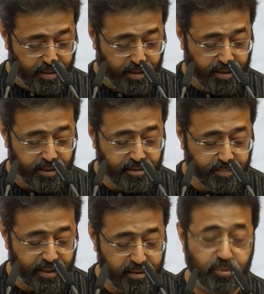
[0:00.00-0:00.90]
It doesn't
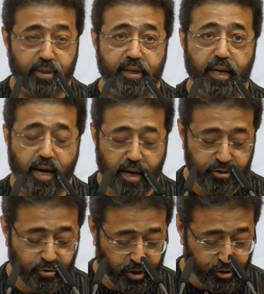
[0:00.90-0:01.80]
matter what they are.
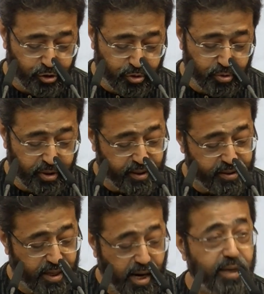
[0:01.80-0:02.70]
You can shoot in the
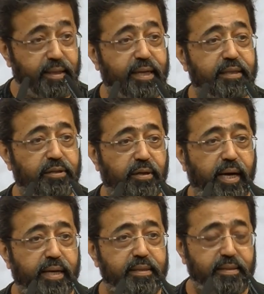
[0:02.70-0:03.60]
dark, get your
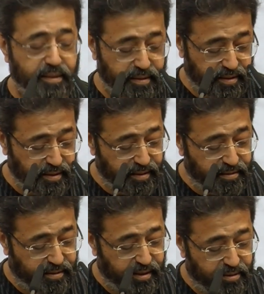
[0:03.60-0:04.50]
hands dirty,
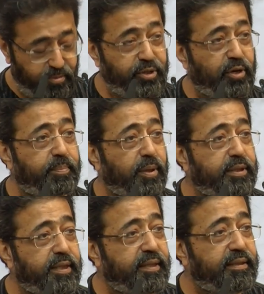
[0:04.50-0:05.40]
think with your
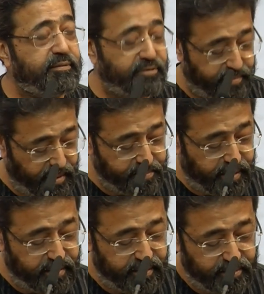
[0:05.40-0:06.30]
body,
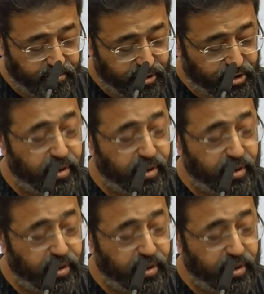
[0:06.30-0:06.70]
remember what